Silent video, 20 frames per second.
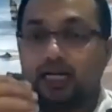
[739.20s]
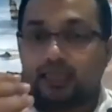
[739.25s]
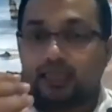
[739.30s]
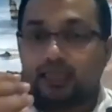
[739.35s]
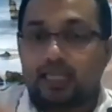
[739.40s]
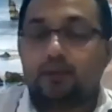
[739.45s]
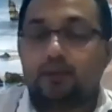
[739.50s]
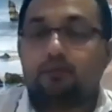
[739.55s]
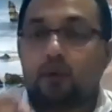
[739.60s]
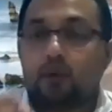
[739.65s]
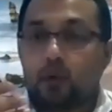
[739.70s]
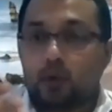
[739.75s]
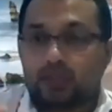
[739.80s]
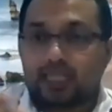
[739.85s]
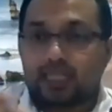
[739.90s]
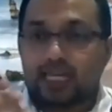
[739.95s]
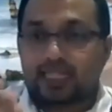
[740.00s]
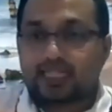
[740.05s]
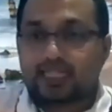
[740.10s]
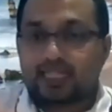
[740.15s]
they both
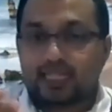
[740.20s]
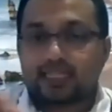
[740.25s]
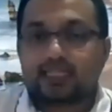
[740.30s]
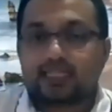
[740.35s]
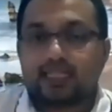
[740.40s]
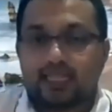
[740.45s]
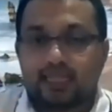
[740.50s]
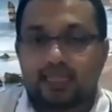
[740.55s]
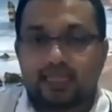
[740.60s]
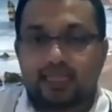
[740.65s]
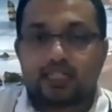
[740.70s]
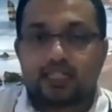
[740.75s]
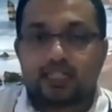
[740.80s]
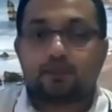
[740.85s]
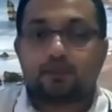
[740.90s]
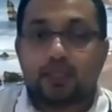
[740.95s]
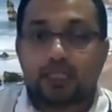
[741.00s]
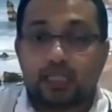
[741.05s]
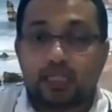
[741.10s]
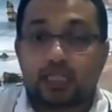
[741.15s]
exist in these
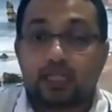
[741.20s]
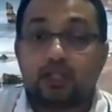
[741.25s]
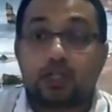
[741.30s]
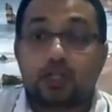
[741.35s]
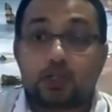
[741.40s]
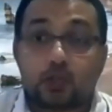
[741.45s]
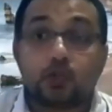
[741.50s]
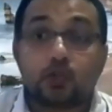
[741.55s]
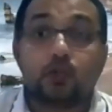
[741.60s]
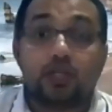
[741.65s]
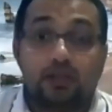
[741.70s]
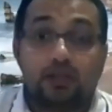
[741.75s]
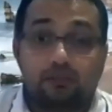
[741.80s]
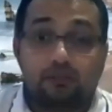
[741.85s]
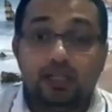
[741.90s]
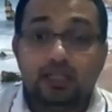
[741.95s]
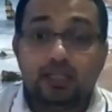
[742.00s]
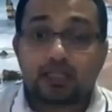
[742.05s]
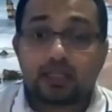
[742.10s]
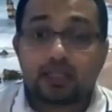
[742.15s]
particular two
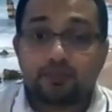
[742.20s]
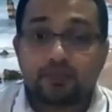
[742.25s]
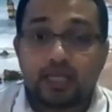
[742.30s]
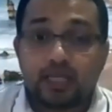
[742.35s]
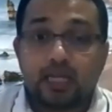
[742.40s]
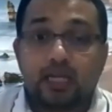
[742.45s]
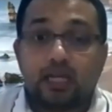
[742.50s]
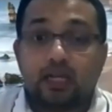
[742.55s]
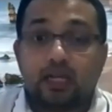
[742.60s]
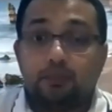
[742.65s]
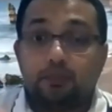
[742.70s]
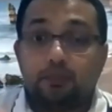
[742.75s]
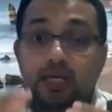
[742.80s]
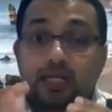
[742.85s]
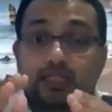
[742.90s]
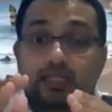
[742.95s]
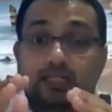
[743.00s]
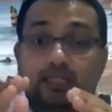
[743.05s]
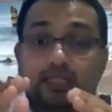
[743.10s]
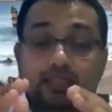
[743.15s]
levels.
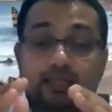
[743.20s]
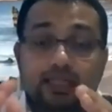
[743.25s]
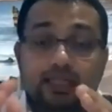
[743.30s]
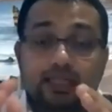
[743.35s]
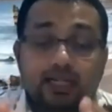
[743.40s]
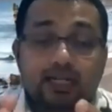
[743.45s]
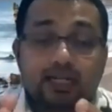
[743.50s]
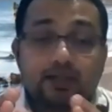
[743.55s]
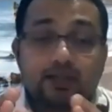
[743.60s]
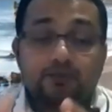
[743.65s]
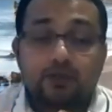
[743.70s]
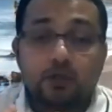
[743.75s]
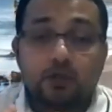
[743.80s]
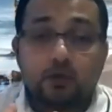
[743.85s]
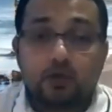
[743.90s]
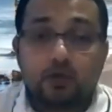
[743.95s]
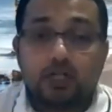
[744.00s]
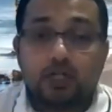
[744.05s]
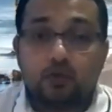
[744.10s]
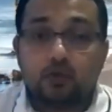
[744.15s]
But there are a
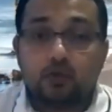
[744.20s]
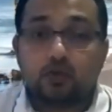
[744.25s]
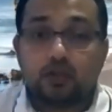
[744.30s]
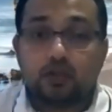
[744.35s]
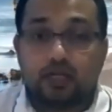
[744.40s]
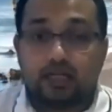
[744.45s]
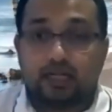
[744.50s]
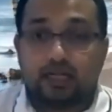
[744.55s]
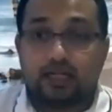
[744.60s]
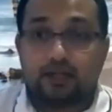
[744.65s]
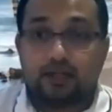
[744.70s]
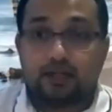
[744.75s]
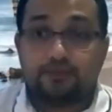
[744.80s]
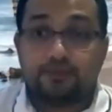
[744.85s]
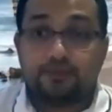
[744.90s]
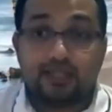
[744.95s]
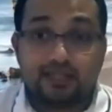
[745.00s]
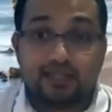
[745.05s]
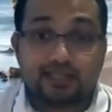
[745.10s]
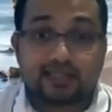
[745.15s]
few new
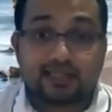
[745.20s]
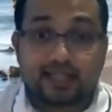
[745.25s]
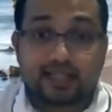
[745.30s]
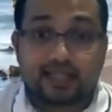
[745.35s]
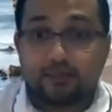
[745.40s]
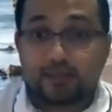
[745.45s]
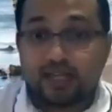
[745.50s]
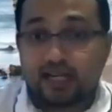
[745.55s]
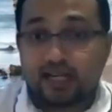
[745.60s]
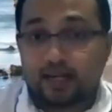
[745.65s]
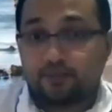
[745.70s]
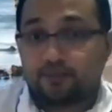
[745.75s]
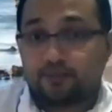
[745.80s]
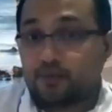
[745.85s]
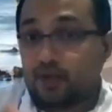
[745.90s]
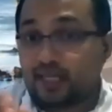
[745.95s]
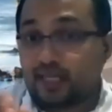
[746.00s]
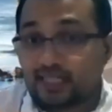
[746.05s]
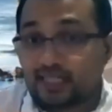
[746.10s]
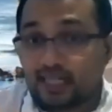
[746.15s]
features coming up.
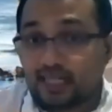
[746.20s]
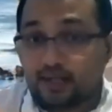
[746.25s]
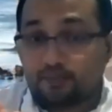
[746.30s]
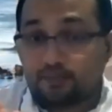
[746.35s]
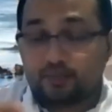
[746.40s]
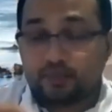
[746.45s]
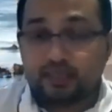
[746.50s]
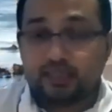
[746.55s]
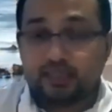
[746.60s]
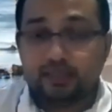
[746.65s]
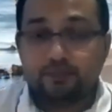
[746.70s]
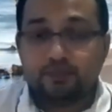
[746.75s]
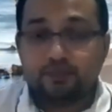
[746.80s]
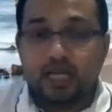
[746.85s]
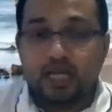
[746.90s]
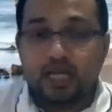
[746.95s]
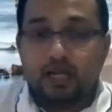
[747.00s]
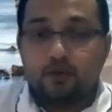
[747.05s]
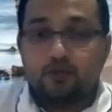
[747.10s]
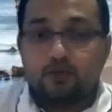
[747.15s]
For example,
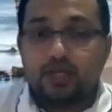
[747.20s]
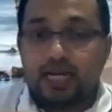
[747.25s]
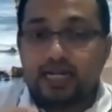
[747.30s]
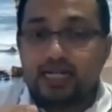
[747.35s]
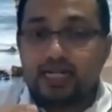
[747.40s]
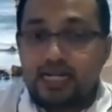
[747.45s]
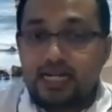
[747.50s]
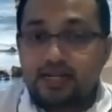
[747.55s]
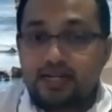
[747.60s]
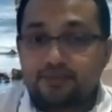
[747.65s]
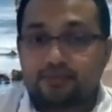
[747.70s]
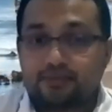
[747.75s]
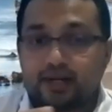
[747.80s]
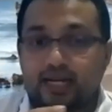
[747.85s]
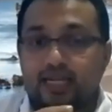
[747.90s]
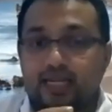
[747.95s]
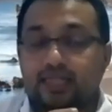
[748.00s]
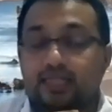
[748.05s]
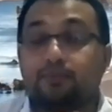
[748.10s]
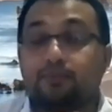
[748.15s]
we
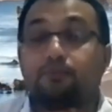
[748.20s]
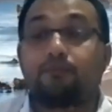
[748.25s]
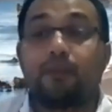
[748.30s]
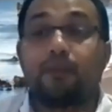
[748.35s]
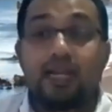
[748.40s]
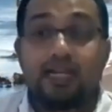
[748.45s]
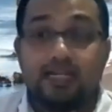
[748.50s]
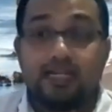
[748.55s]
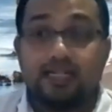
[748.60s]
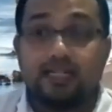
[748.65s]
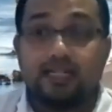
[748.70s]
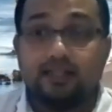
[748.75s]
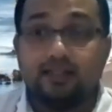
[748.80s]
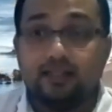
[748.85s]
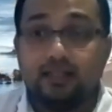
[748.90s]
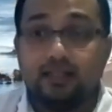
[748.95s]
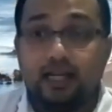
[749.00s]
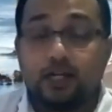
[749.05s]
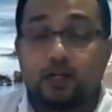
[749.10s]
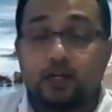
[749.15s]
identified the pendant
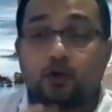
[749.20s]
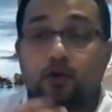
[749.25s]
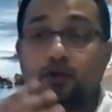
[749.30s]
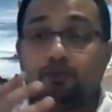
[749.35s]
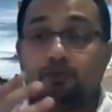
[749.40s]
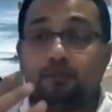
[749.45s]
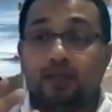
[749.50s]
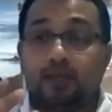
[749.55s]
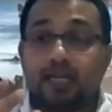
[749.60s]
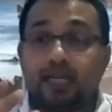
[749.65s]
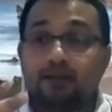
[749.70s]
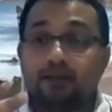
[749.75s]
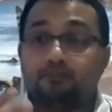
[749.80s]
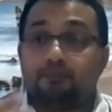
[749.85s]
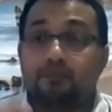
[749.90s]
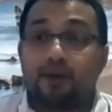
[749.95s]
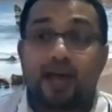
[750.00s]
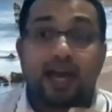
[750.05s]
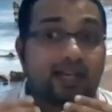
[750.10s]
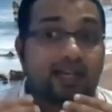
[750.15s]
could be
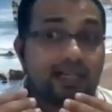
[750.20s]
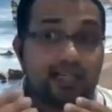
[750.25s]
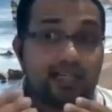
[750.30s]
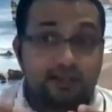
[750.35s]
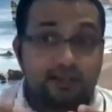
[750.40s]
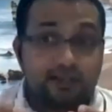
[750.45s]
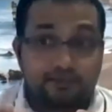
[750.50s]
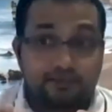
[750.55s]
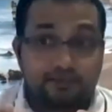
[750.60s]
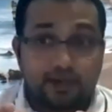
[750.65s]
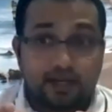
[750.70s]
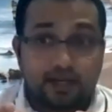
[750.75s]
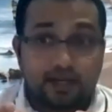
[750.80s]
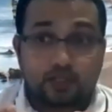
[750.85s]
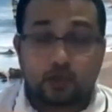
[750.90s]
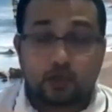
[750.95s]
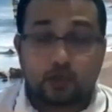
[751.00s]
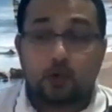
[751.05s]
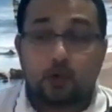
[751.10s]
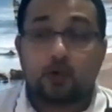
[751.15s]
badly affect
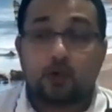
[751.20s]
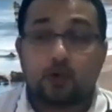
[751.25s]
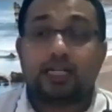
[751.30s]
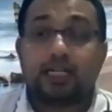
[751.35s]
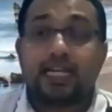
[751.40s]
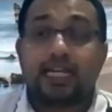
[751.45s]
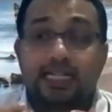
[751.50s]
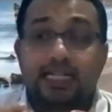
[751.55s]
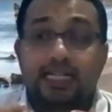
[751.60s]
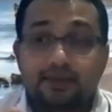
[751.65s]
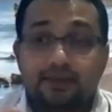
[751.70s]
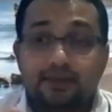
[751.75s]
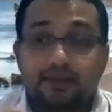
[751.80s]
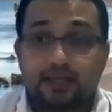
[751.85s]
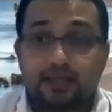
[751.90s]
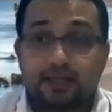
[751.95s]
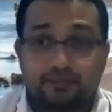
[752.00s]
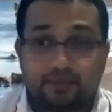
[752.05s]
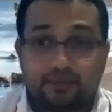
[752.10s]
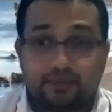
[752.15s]
or negatively
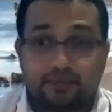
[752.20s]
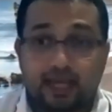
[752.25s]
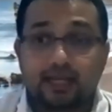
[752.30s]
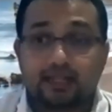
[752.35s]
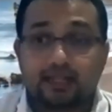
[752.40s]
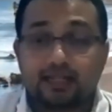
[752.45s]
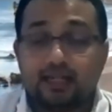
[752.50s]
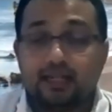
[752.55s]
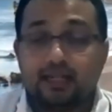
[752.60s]
affect